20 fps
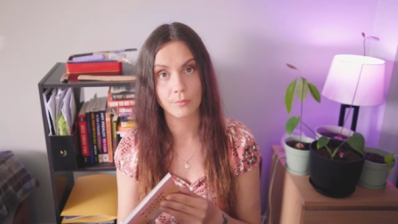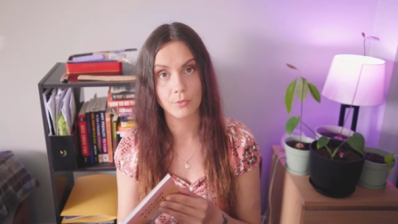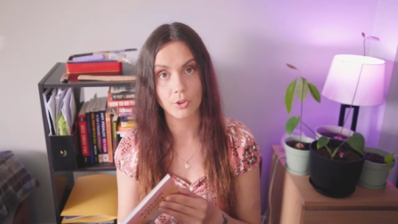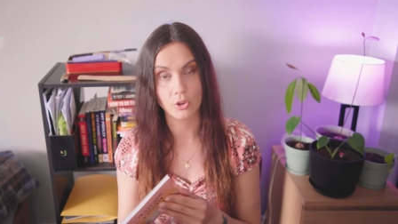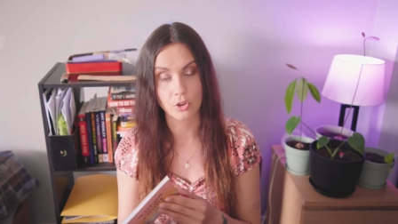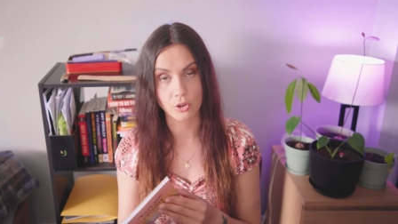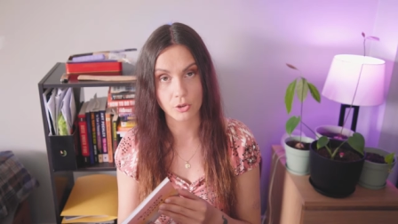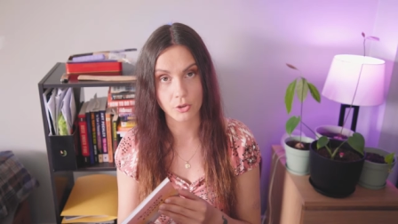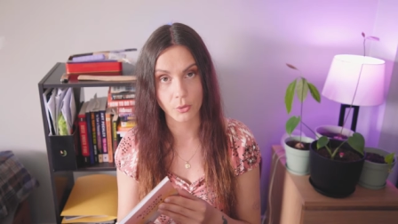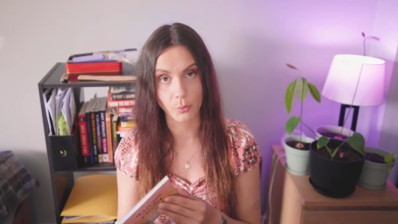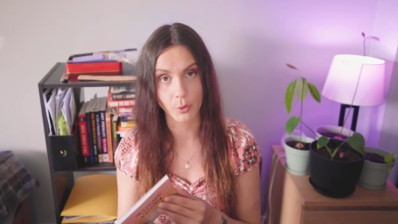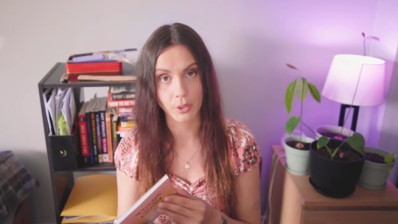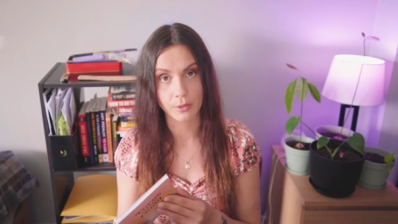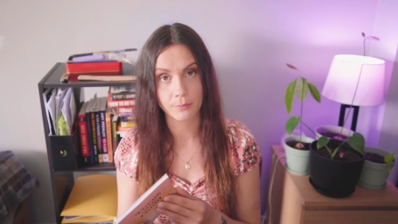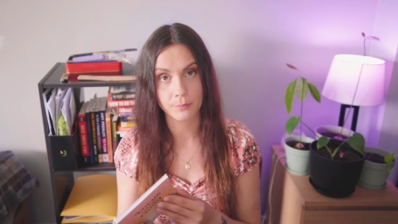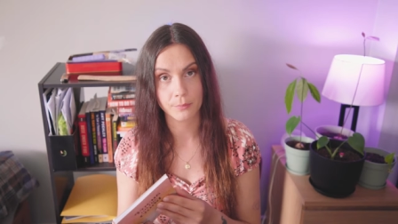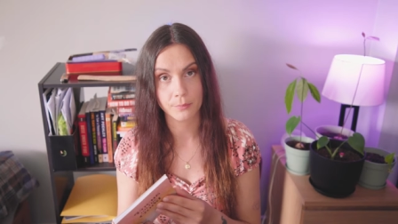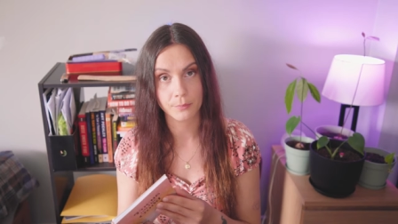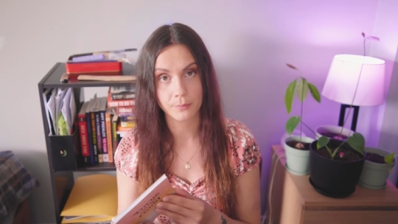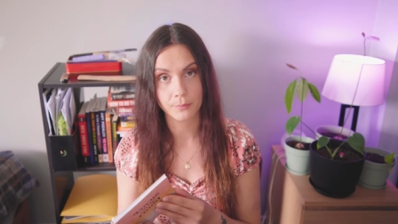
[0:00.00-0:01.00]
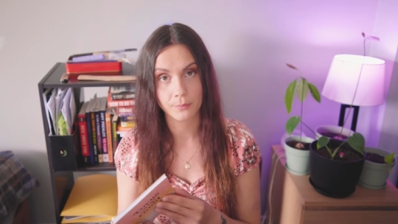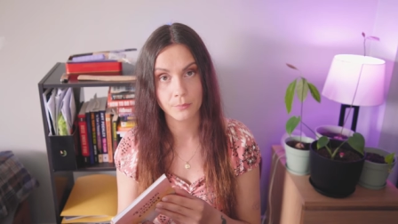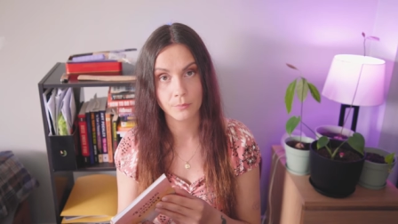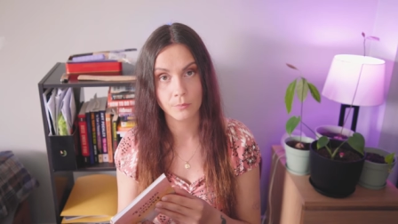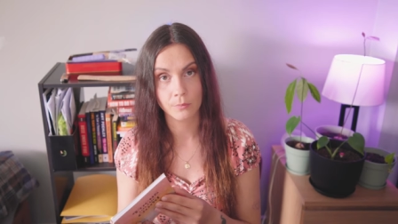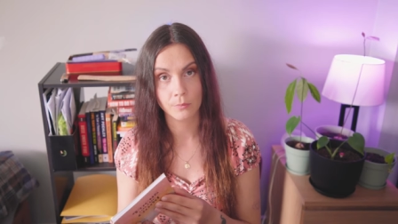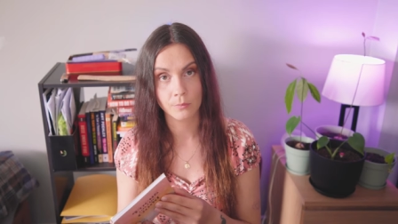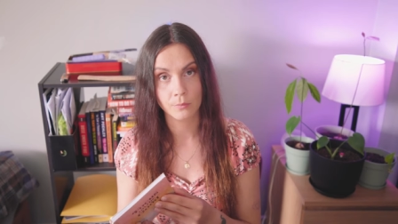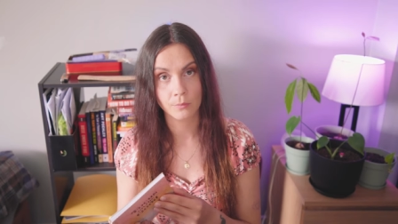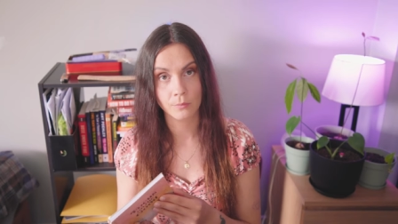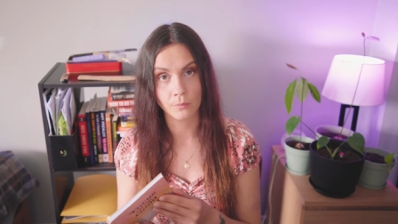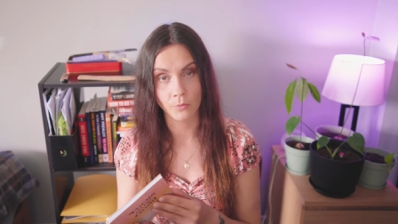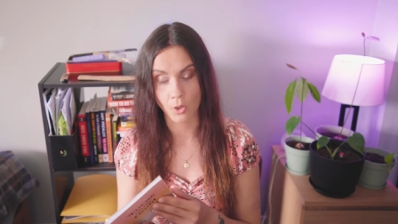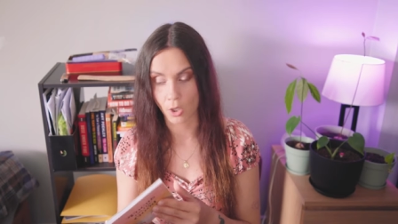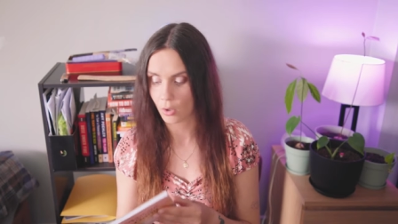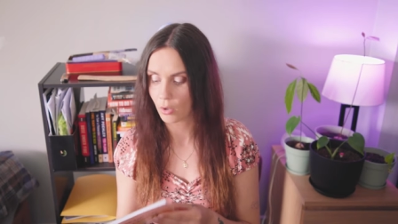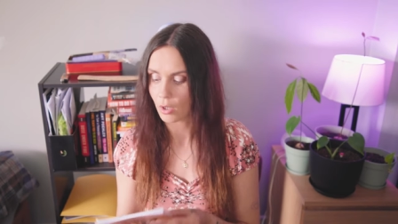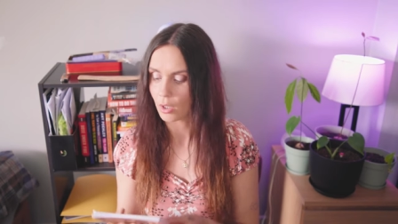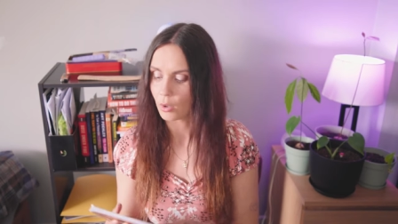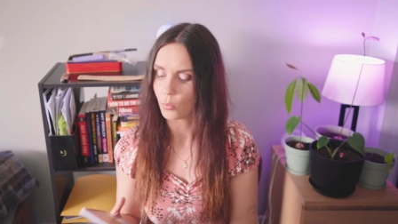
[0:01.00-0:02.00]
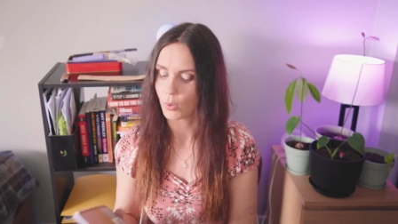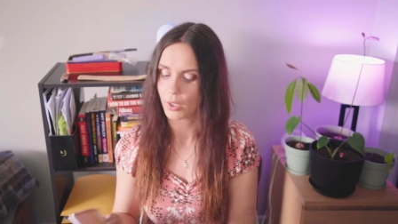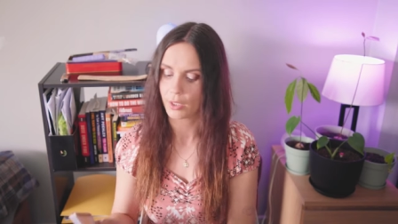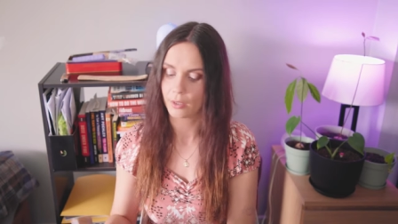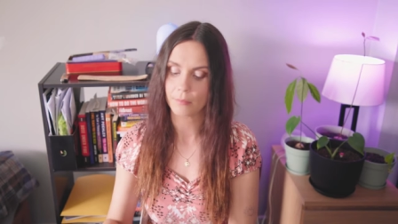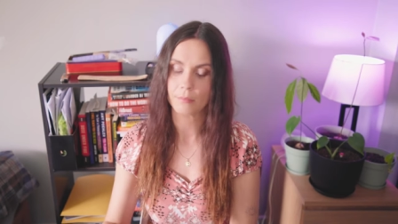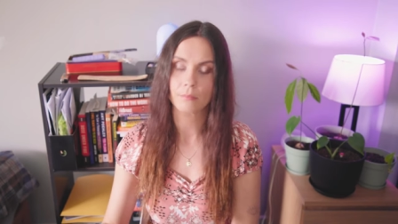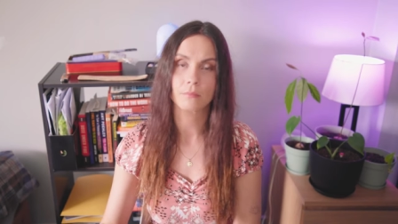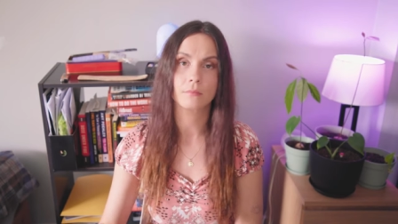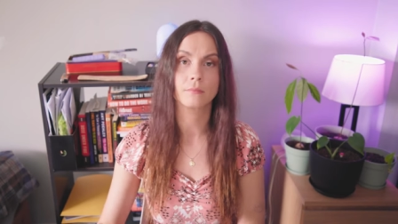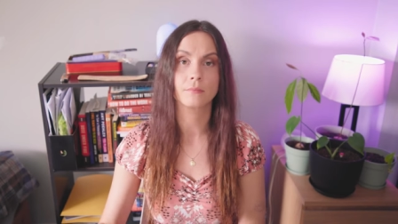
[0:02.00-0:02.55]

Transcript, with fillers: Did you do it? No, I'll wait.